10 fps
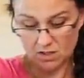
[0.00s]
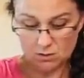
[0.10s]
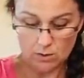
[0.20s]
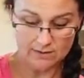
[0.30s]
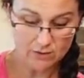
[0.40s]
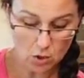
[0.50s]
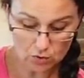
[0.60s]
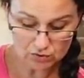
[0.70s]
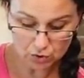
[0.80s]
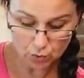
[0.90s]
So we have
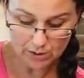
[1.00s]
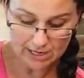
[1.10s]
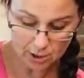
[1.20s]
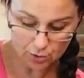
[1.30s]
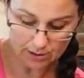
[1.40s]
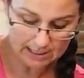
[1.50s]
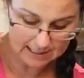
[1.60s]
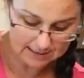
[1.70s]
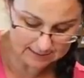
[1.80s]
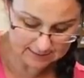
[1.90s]
those three
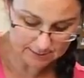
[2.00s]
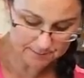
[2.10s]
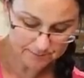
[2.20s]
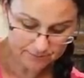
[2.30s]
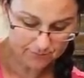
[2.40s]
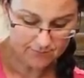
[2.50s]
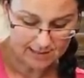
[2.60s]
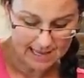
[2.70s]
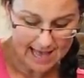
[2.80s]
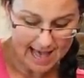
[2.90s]
ingredients
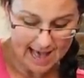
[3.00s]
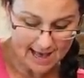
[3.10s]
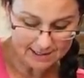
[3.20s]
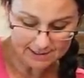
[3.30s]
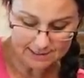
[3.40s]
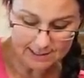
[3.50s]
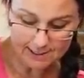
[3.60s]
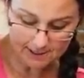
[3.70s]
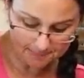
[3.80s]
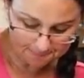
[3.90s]
added
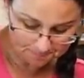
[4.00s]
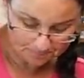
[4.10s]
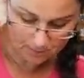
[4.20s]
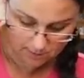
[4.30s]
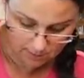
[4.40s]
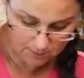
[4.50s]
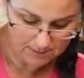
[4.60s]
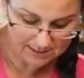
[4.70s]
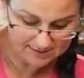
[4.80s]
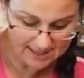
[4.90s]
in,
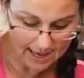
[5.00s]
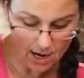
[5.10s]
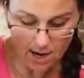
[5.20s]
mix that